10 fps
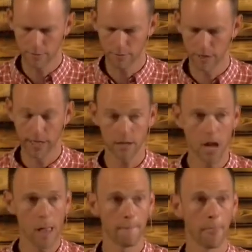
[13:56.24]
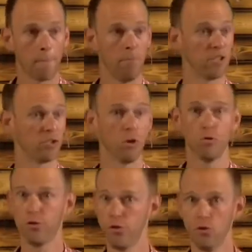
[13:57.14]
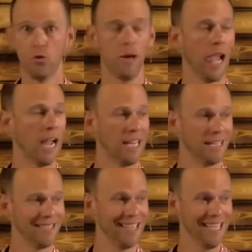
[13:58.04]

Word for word: for prayer. But so too is